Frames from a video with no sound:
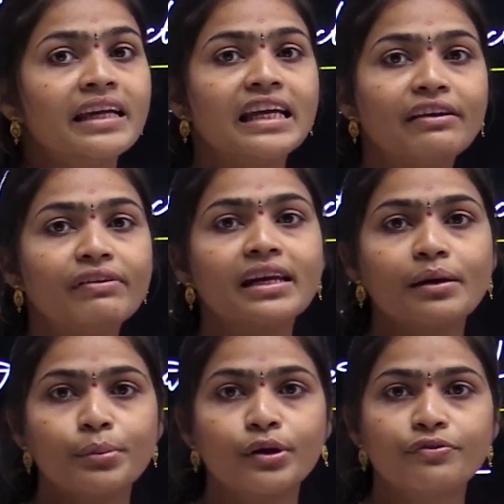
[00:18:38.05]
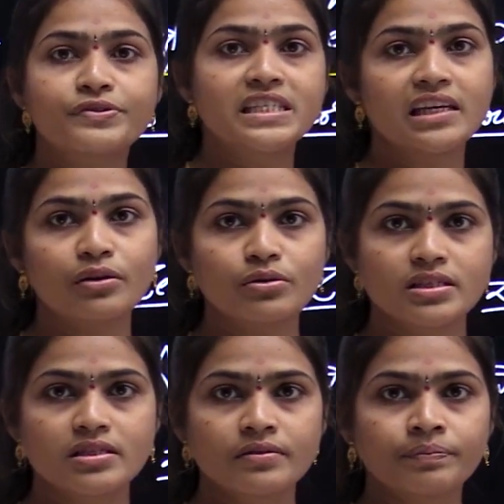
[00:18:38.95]
even number of
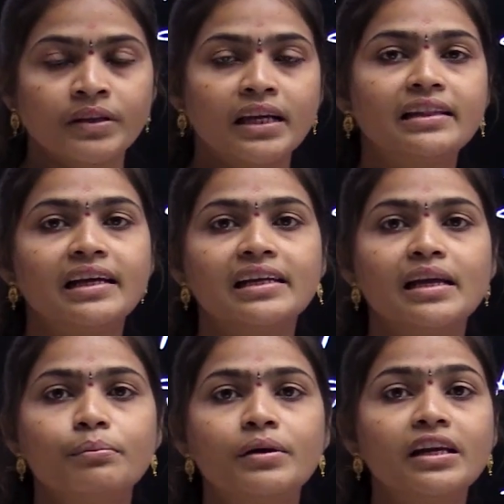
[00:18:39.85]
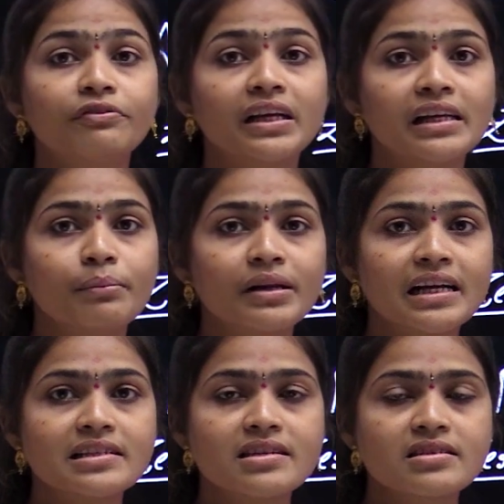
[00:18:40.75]
zeros in that number if that number
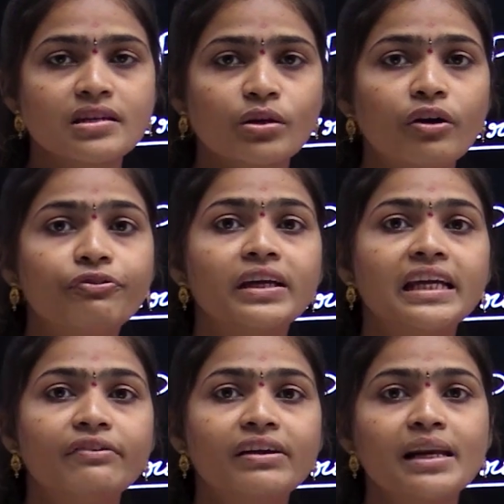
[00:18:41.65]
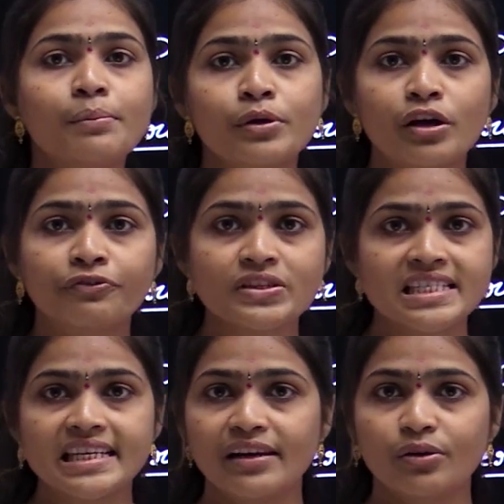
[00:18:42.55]
consisting of even number of
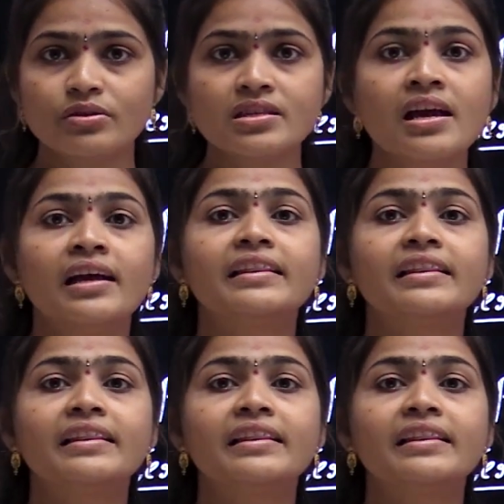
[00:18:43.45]
zeros